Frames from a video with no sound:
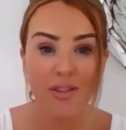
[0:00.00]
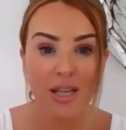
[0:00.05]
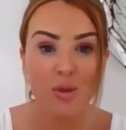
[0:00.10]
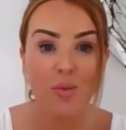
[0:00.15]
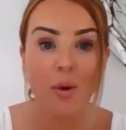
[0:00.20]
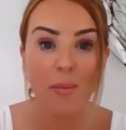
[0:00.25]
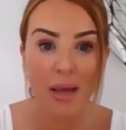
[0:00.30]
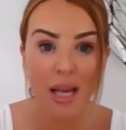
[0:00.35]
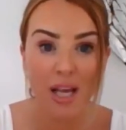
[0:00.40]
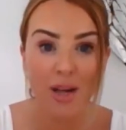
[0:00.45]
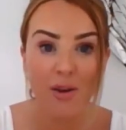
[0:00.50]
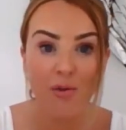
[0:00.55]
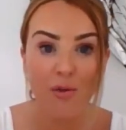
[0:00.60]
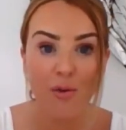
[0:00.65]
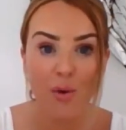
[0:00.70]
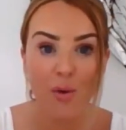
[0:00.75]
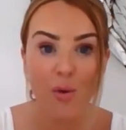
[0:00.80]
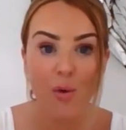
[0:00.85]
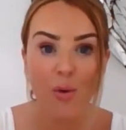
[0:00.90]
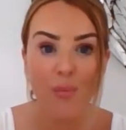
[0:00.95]
That's what I'm here
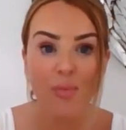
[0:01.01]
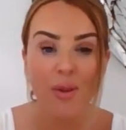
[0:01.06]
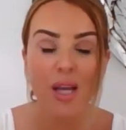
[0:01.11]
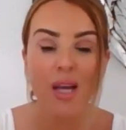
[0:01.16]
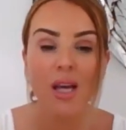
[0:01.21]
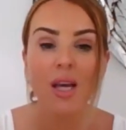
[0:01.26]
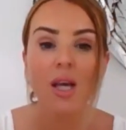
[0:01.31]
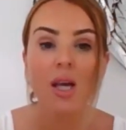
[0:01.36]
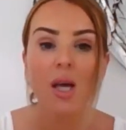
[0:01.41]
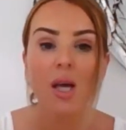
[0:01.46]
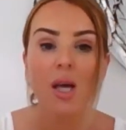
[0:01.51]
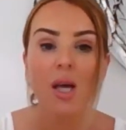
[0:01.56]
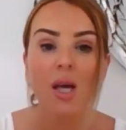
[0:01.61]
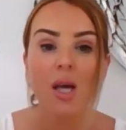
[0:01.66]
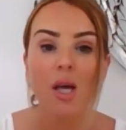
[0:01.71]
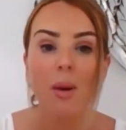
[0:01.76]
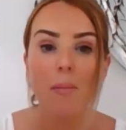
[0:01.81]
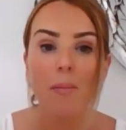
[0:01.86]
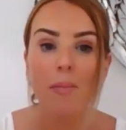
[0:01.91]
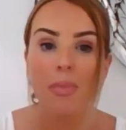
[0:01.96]
for.
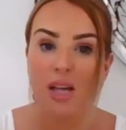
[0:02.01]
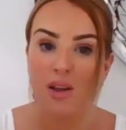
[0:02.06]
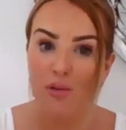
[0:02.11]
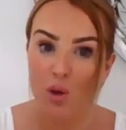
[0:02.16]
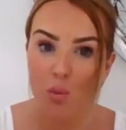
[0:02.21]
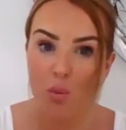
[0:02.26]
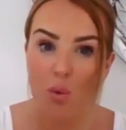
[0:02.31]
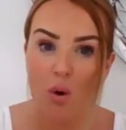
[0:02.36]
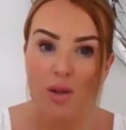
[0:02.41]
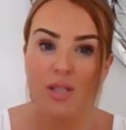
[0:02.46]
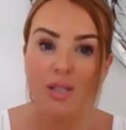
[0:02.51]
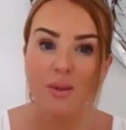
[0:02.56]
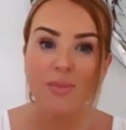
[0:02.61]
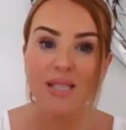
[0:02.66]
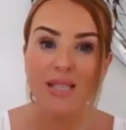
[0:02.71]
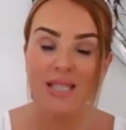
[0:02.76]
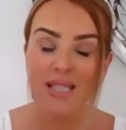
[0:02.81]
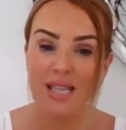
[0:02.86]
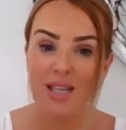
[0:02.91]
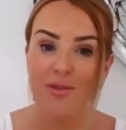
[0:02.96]
But if you want to
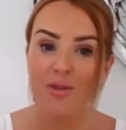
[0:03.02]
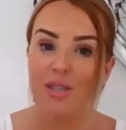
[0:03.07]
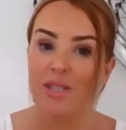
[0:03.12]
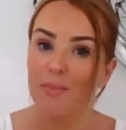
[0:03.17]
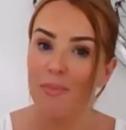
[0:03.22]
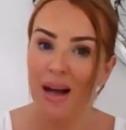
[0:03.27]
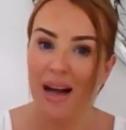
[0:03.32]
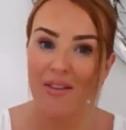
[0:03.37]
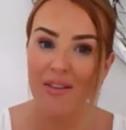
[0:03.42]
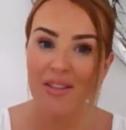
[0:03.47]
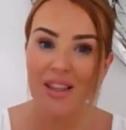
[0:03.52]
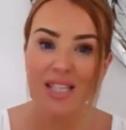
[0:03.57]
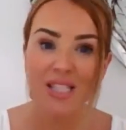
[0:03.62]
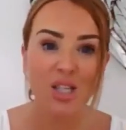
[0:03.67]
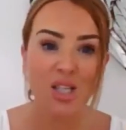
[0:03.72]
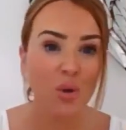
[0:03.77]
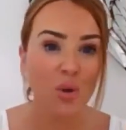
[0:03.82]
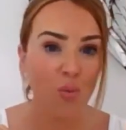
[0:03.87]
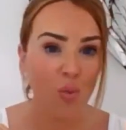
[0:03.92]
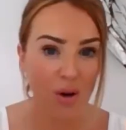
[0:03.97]
be serious about
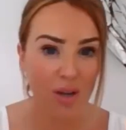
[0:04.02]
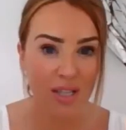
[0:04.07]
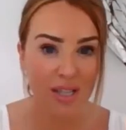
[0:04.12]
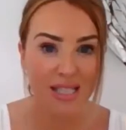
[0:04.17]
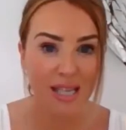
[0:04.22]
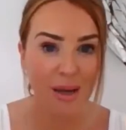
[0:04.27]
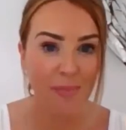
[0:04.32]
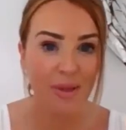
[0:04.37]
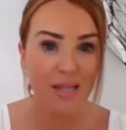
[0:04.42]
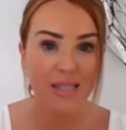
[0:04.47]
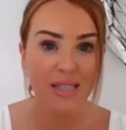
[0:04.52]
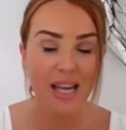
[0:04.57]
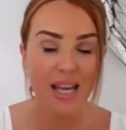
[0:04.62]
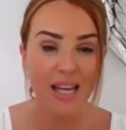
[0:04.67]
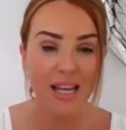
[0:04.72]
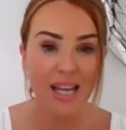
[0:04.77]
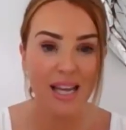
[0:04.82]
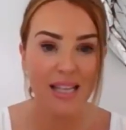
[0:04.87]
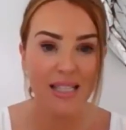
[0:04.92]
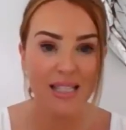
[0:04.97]
this and you want to step into
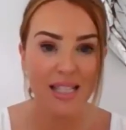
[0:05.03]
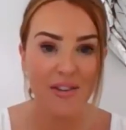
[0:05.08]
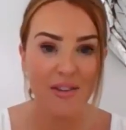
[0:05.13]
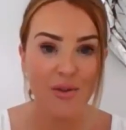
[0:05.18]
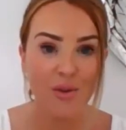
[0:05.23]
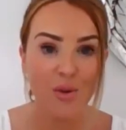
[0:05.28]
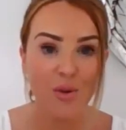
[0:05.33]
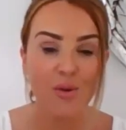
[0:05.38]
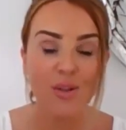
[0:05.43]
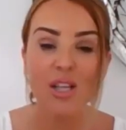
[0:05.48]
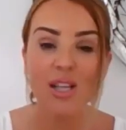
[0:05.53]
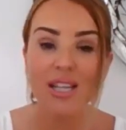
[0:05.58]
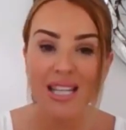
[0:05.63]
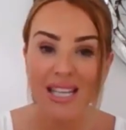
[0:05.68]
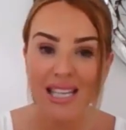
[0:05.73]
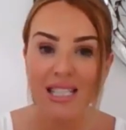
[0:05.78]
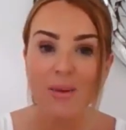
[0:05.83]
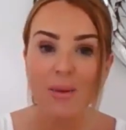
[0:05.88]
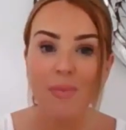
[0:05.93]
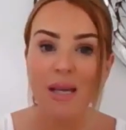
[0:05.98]
that next level, then you
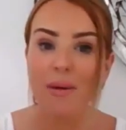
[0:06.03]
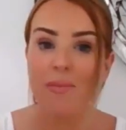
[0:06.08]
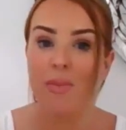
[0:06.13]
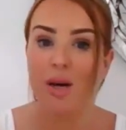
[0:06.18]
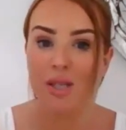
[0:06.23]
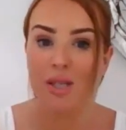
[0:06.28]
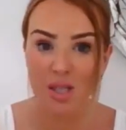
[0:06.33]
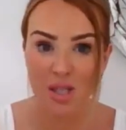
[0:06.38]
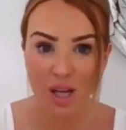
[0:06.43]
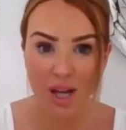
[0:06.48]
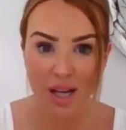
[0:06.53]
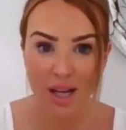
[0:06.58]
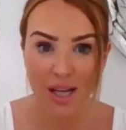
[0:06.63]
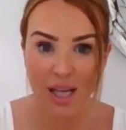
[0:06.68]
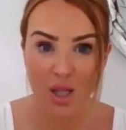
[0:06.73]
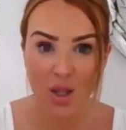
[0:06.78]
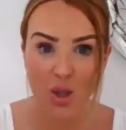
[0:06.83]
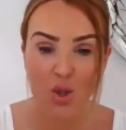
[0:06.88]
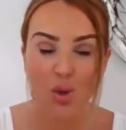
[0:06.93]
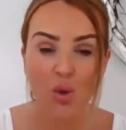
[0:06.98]
need to be in my
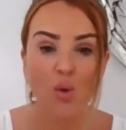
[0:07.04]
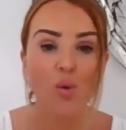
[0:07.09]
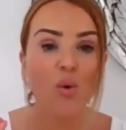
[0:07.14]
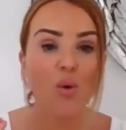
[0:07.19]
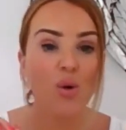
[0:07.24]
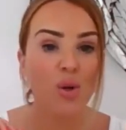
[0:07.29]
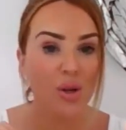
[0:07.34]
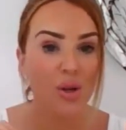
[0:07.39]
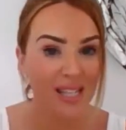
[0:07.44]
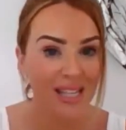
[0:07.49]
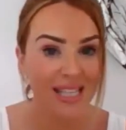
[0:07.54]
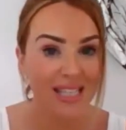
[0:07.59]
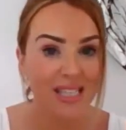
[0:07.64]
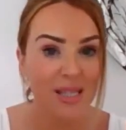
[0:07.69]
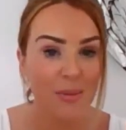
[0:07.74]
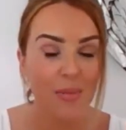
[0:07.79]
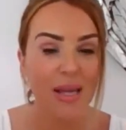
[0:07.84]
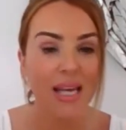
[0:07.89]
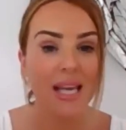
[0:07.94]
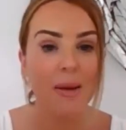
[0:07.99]
psychic school, or you need
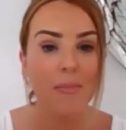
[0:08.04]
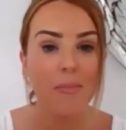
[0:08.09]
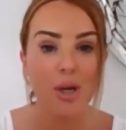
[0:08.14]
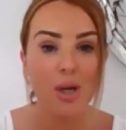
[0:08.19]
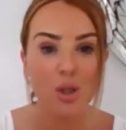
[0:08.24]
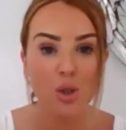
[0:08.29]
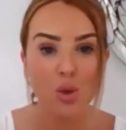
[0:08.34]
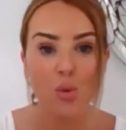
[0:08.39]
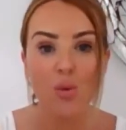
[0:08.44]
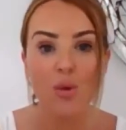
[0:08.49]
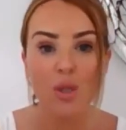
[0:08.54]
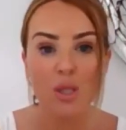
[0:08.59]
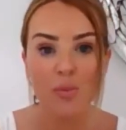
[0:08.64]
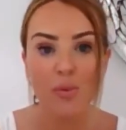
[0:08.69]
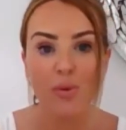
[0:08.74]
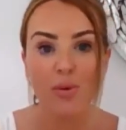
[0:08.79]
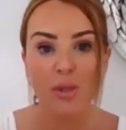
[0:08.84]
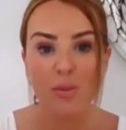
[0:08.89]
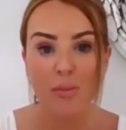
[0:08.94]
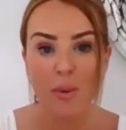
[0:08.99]
to be in my Talk
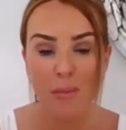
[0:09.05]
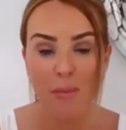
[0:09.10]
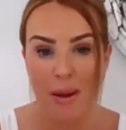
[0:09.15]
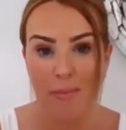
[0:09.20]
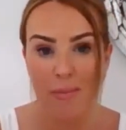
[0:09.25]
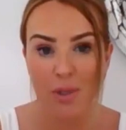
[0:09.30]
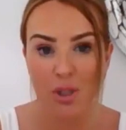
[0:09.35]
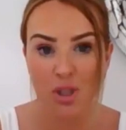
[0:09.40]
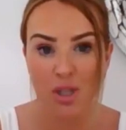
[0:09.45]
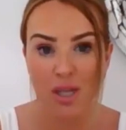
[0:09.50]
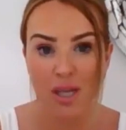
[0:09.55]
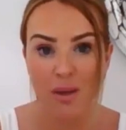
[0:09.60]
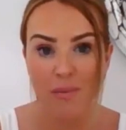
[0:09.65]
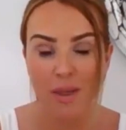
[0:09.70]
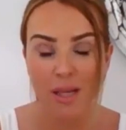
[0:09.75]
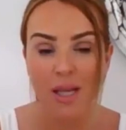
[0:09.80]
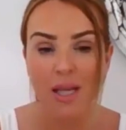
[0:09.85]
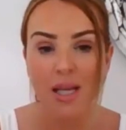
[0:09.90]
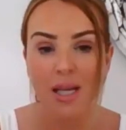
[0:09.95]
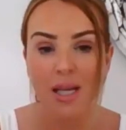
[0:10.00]
Spirit to Me membership,
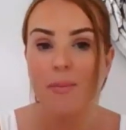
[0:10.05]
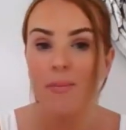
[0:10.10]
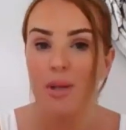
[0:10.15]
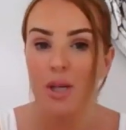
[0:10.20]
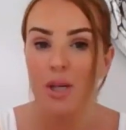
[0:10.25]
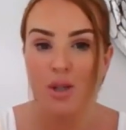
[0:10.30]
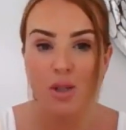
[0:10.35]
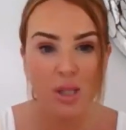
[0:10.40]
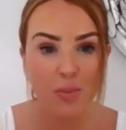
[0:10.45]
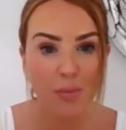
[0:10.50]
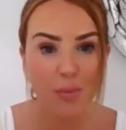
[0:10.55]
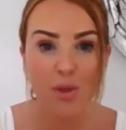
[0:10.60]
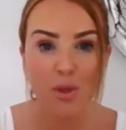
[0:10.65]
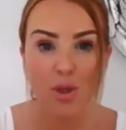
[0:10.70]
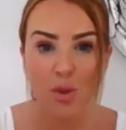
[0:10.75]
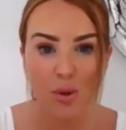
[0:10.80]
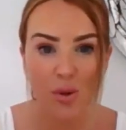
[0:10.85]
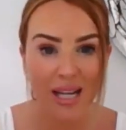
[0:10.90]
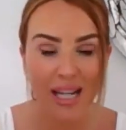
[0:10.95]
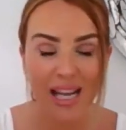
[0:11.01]
because
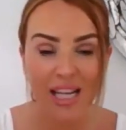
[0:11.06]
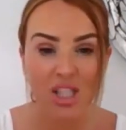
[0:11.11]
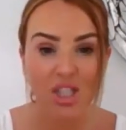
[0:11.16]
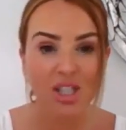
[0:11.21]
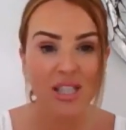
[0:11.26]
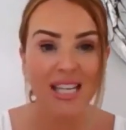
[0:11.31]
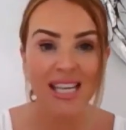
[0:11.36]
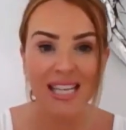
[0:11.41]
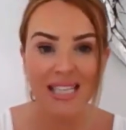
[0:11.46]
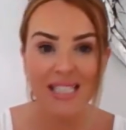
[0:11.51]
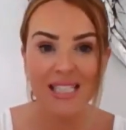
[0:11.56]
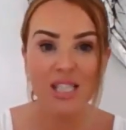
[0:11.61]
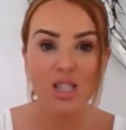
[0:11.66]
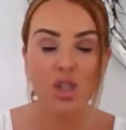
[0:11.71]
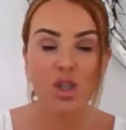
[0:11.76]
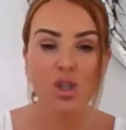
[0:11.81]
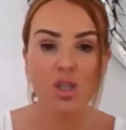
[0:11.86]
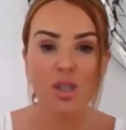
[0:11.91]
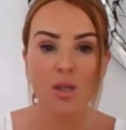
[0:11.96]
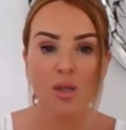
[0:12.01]
spiritual connection
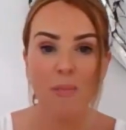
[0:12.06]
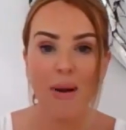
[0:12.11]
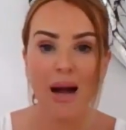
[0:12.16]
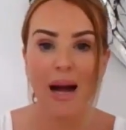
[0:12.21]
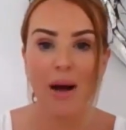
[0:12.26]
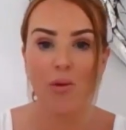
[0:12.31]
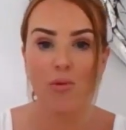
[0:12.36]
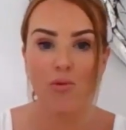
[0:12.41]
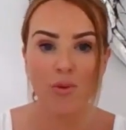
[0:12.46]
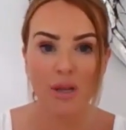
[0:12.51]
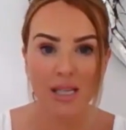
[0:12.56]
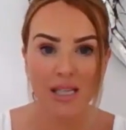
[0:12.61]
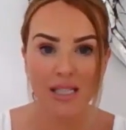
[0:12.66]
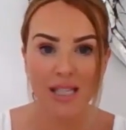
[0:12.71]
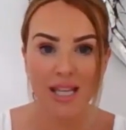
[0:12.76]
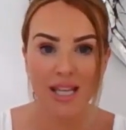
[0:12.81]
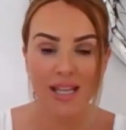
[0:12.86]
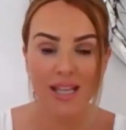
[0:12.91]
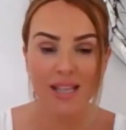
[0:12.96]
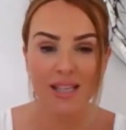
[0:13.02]
isn't just about
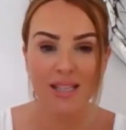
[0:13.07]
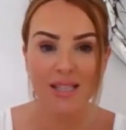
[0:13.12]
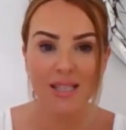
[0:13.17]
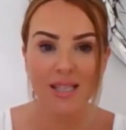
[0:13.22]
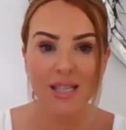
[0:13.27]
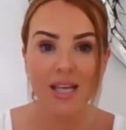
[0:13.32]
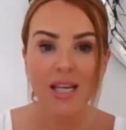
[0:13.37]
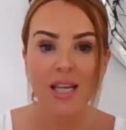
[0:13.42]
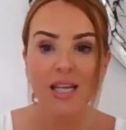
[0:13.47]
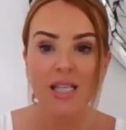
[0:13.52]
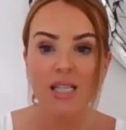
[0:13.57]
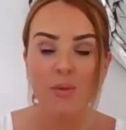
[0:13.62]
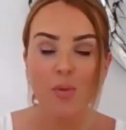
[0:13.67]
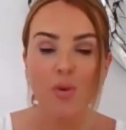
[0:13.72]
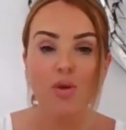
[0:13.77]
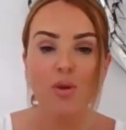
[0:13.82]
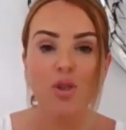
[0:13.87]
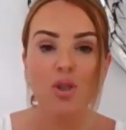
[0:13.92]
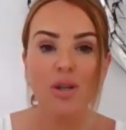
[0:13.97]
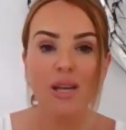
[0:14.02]
readings.
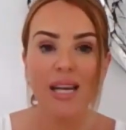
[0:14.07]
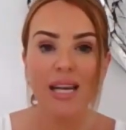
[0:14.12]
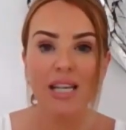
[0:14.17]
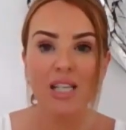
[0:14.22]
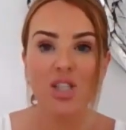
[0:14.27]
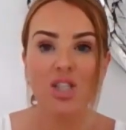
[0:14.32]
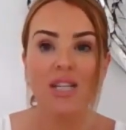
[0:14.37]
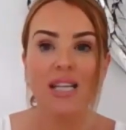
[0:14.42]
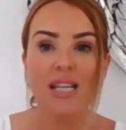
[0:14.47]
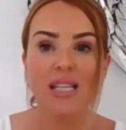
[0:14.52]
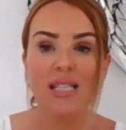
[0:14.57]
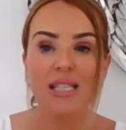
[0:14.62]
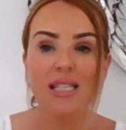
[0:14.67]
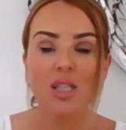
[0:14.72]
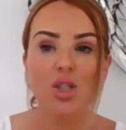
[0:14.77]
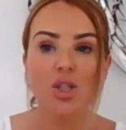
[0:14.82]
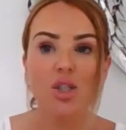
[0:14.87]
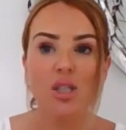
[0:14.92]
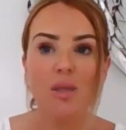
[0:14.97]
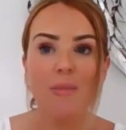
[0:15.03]
Spiritual connection
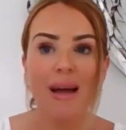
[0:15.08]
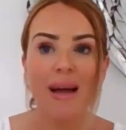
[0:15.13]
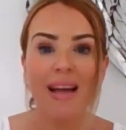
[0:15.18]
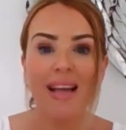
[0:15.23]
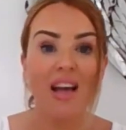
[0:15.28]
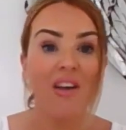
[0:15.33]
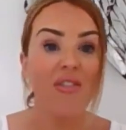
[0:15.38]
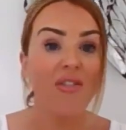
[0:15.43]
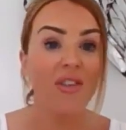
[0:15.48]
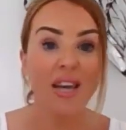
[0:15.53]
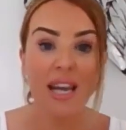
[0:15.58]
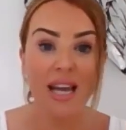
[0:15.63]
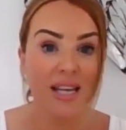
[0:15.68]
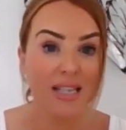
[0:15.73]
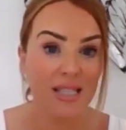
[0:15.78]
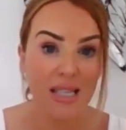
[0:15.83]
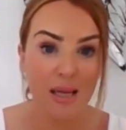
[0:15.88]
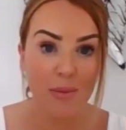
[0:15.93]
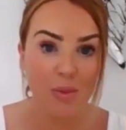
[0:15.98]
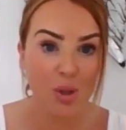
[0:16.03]
isn't just about getting the
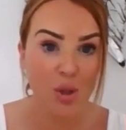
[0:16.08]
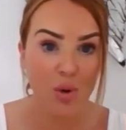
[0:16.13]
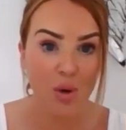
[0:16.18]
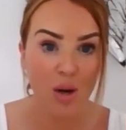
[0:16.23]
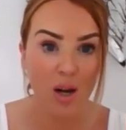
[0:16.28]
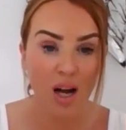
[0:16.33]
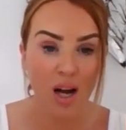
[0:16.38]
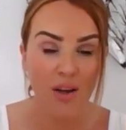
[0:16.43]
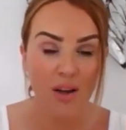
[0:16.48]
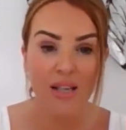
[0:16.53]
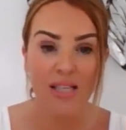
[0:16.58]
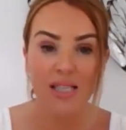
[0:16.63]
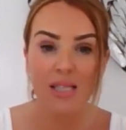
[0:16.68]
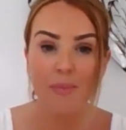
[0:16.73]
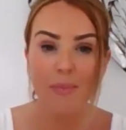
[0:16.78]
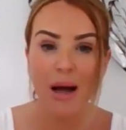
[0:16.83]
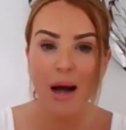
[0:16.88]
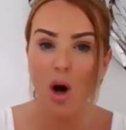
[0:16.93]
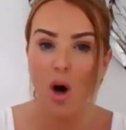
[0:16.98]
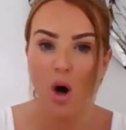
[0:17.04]
next steps in your life. It's
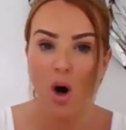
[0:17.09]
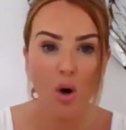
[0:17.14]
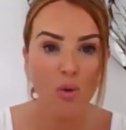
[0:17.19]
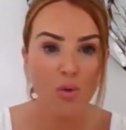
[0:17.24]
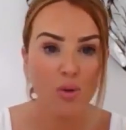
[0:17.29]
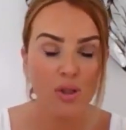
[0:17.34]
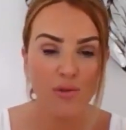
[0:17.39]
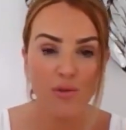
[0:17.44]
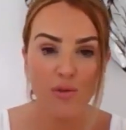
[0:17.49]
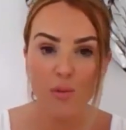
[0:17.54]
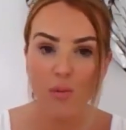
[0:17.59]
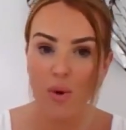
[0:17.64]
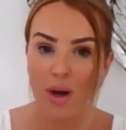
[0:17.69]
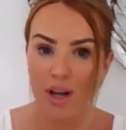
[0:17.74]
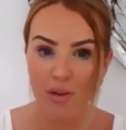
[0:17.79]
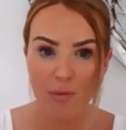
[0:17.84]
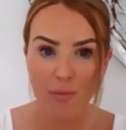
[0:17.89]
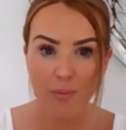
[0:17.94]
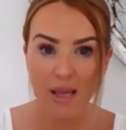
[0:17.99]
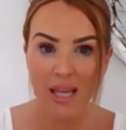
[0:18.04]
about a whole different
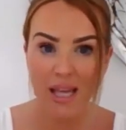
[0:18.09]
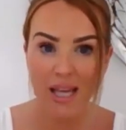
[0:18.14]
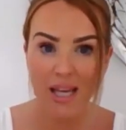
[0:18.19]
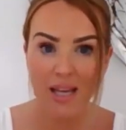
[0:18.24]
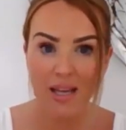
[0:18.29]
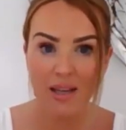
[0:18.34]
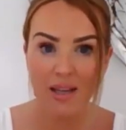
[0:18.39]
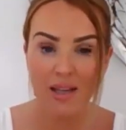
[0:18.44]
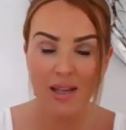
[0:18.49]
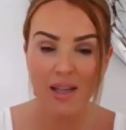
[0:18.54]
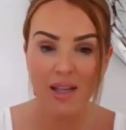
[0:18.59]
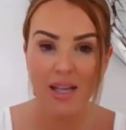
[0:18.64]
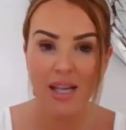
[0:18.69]
way of being.